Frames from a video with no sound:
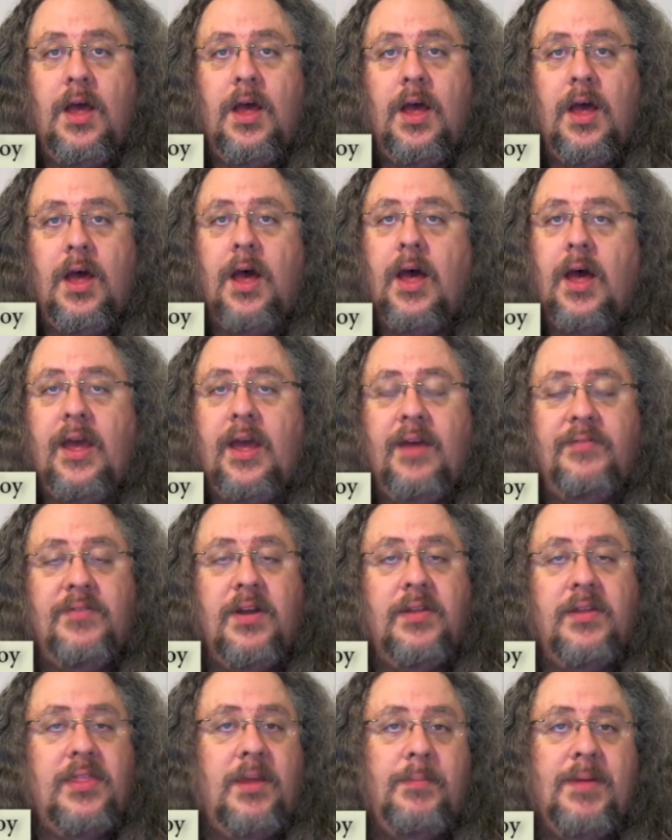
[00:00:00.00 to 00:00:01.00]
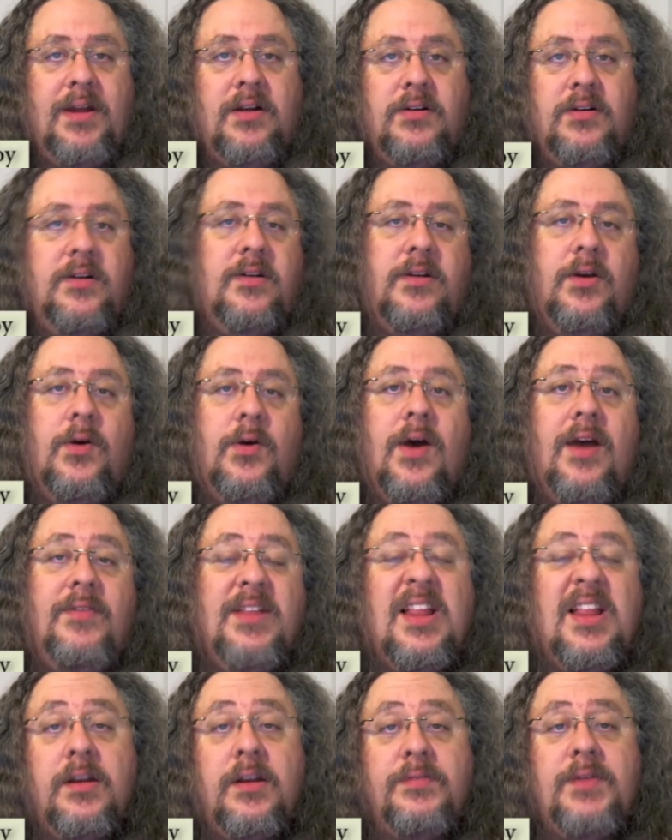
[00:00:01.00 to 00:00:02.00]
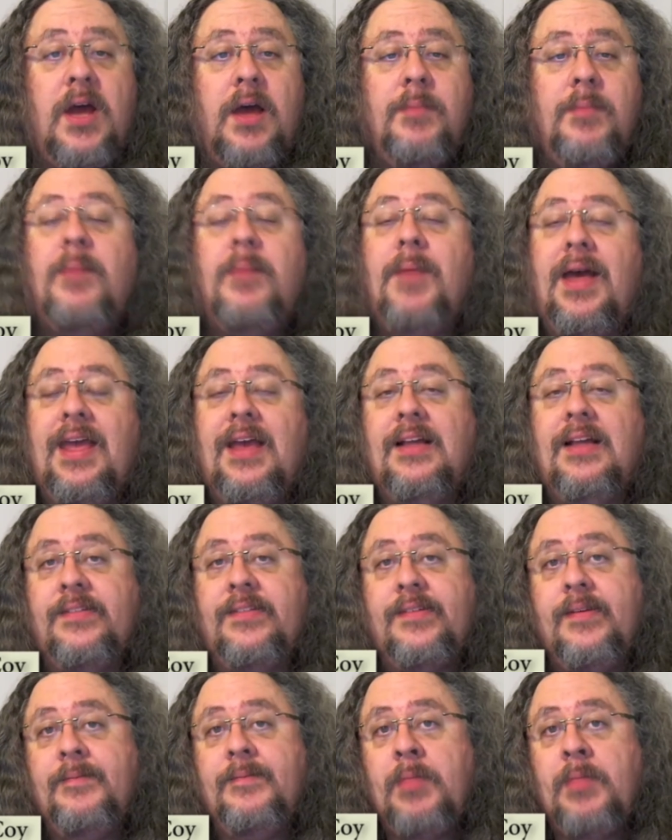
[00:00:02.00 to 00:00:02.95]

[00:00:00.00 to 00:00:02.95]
I have nothing better to do. I have a lot of time on my hands.